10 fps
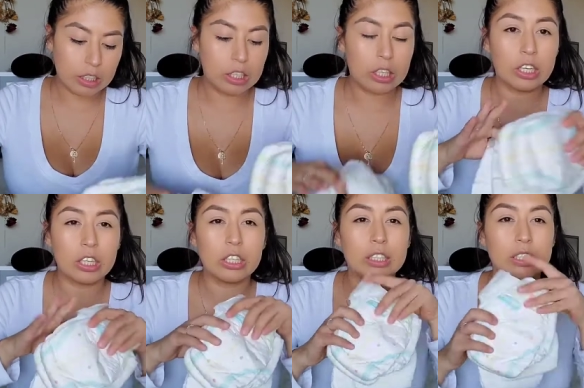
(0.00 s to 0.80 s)

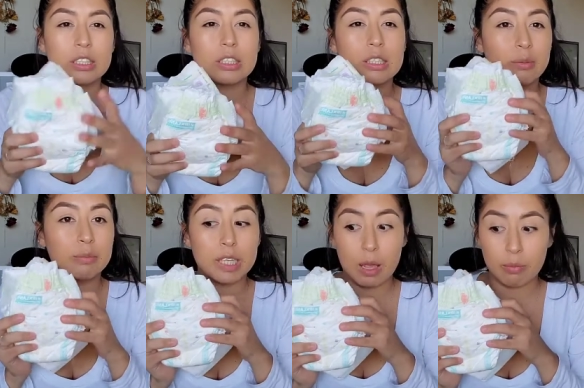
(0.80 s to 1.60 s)
here is some
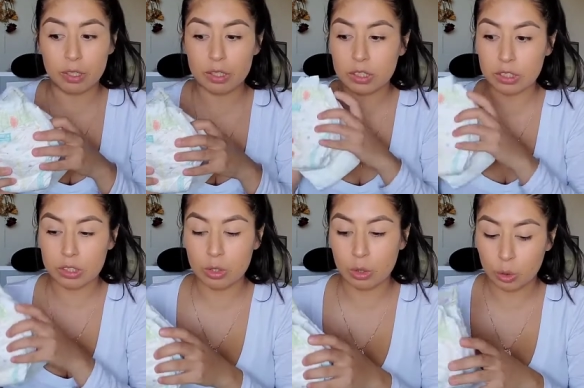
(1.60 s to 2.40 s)
diapers.
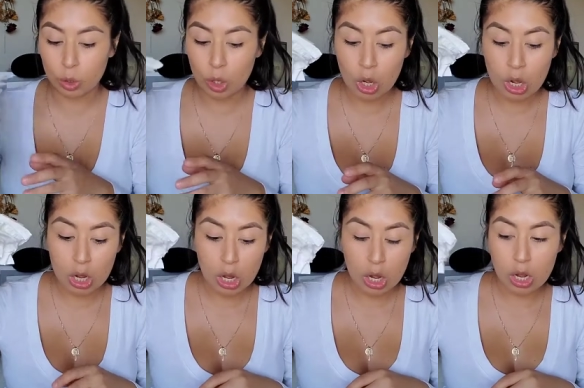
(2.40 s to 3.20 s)
You
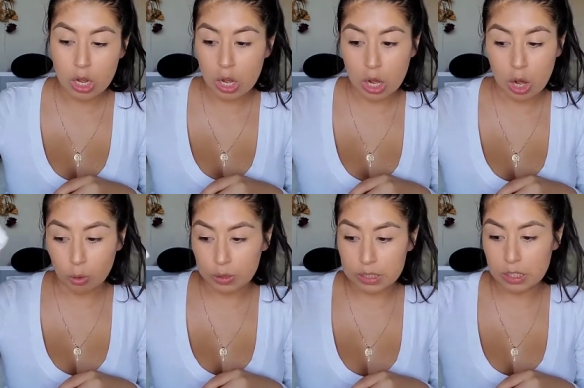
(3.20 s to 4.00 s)

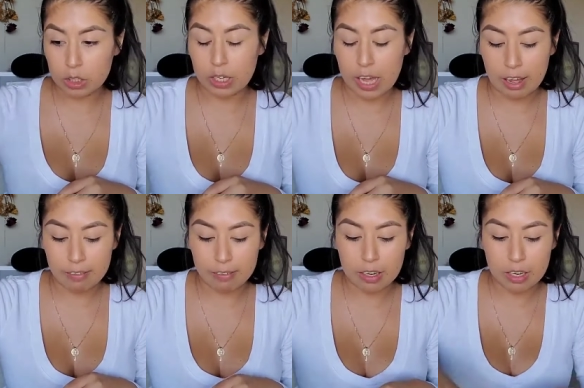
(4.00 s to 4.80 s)
always need to have
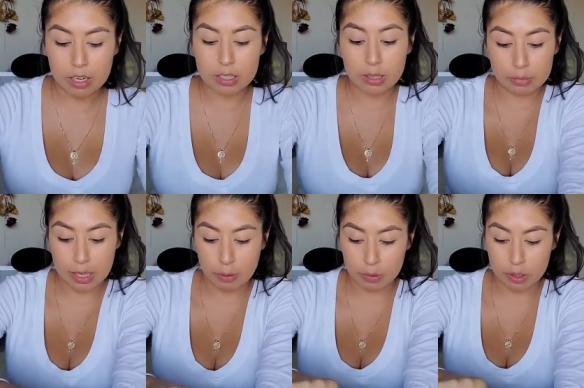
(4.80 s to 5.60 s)
some
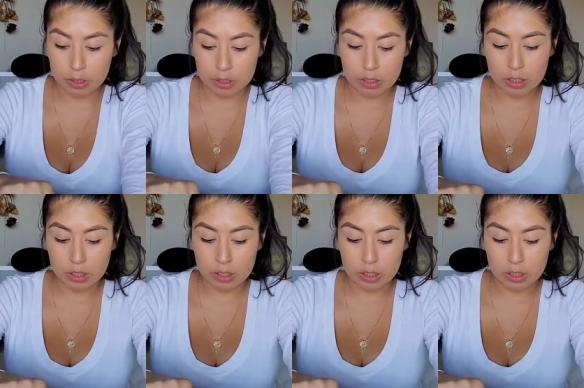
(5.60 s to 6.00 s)
diapers,